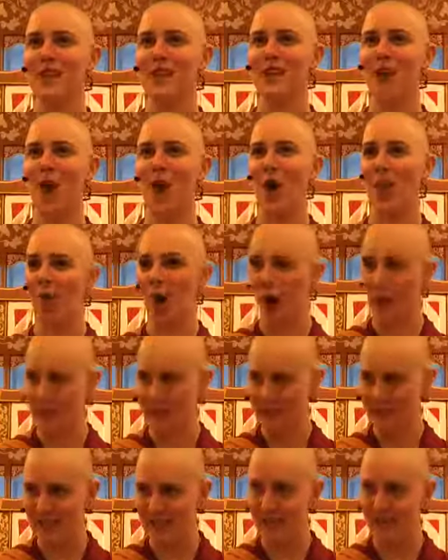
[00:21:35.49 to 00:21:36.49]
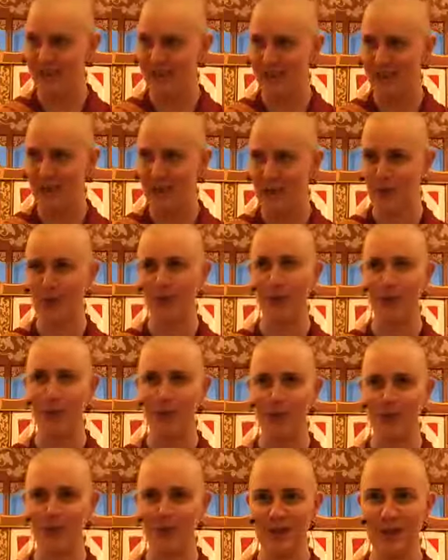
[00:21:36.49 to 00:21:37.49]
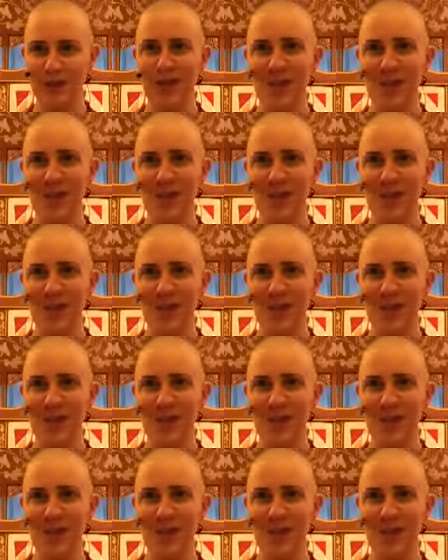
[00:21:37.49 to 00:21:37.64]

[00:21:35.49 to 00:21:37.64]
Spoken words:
co-opted it for its own use.